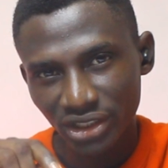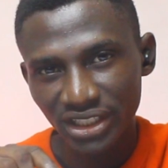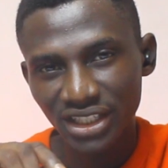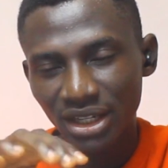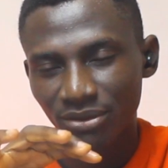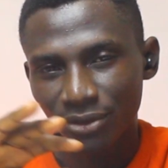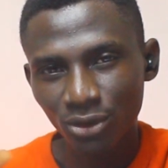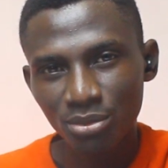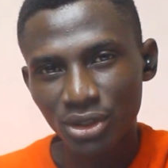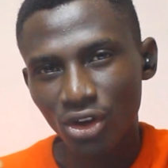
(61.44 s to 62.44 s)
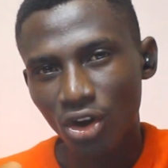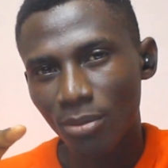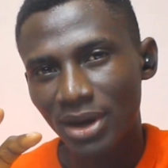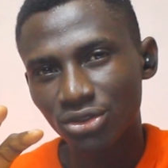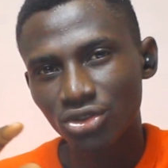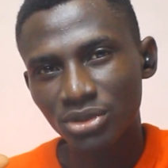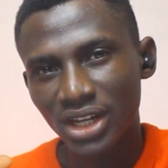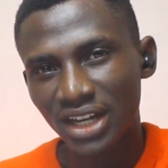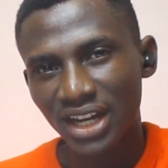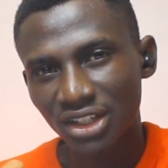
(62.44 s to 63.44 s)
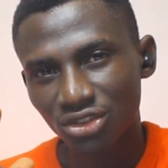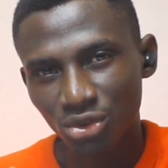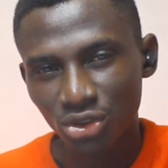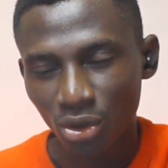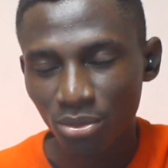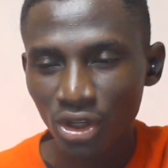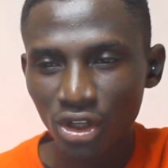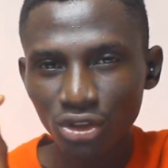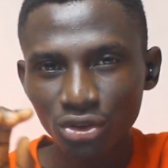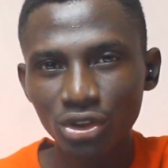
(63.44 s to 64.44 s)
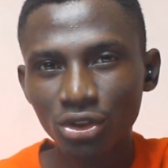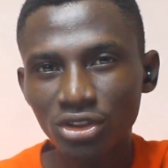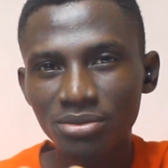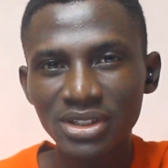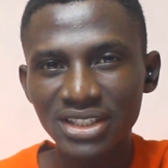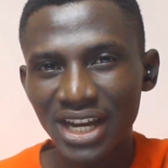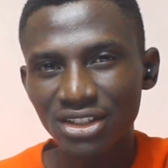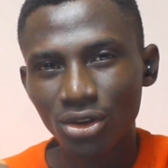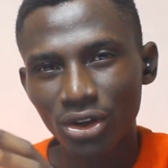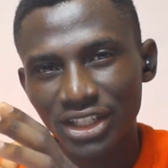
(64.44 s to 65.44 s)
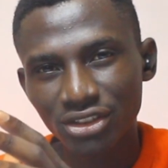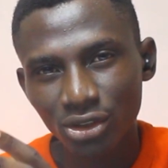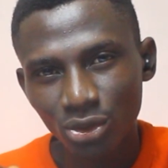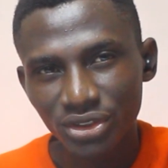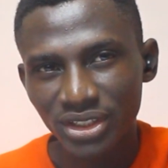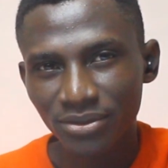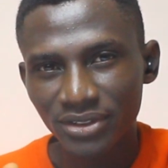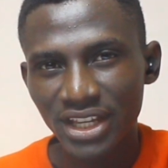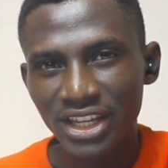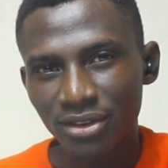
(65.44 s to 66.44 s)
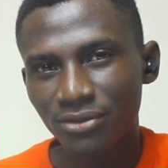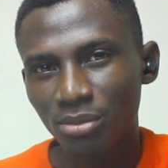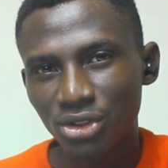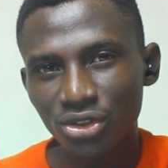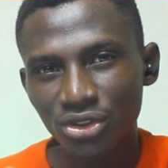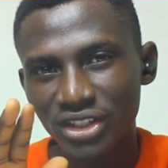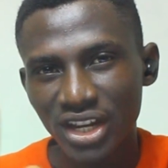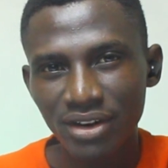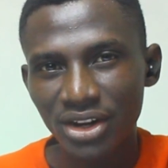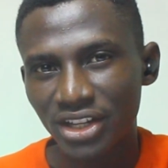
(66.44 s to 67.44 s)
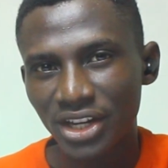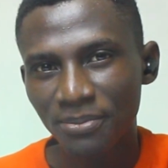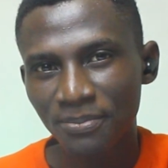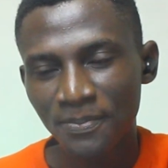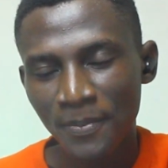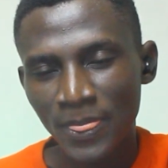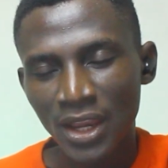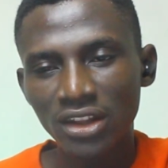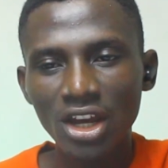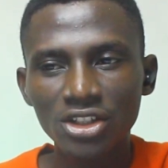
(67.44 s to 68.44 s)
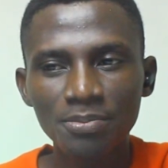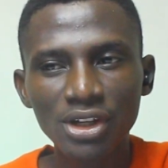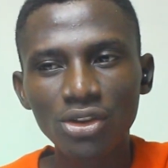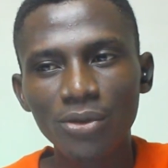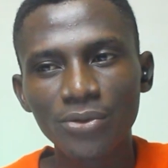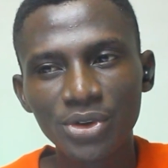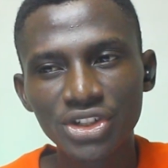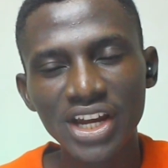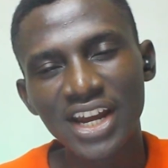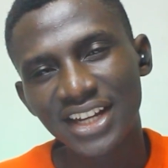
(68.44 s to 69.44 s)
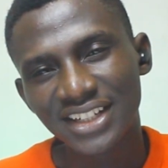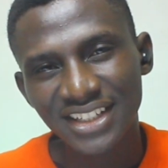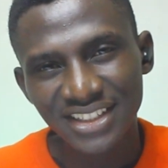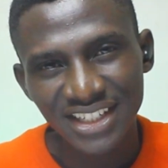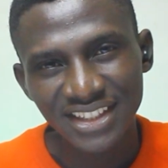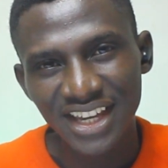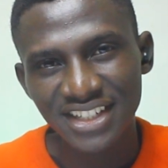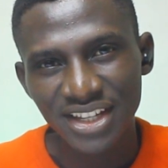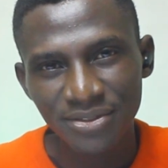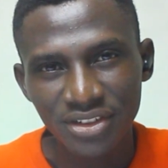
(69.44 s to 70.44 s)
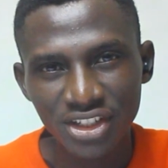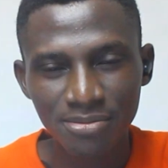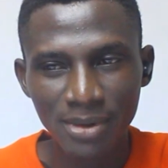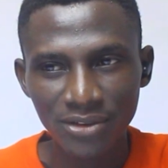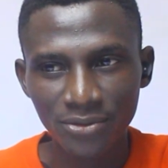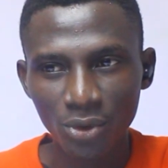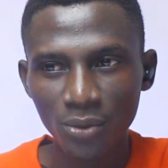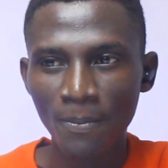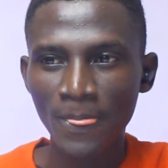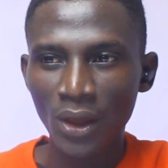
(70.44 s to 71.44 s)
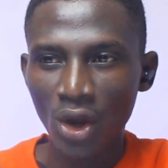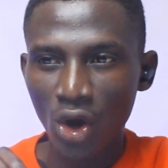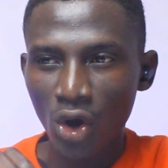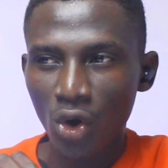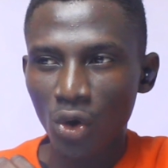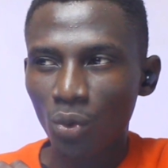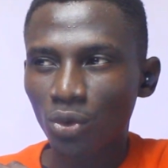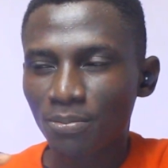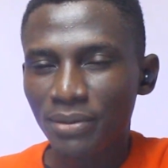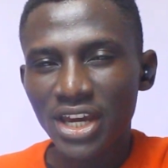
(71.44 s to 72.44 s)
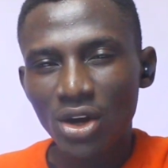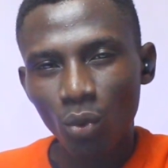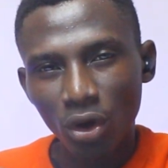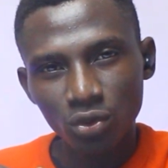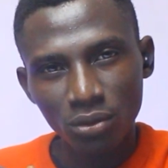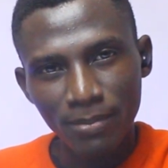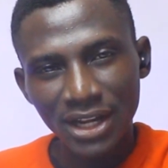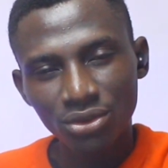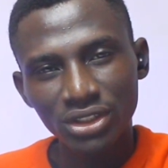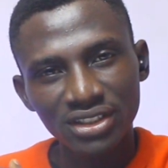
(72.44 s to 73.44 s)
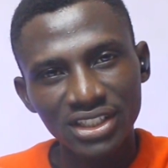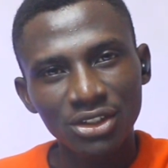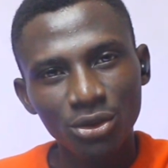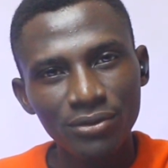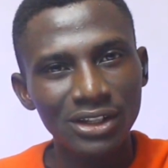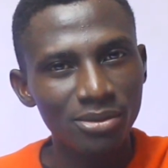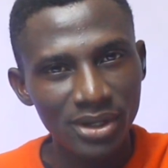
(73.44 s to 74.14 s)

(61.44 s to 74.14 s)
click it and follow me on my social media account straight up, so you don't miss out on exclusive tech informations ever again. Now, speaking of which, this latest Infinix smartphone would be what will battle the Tecno Phantom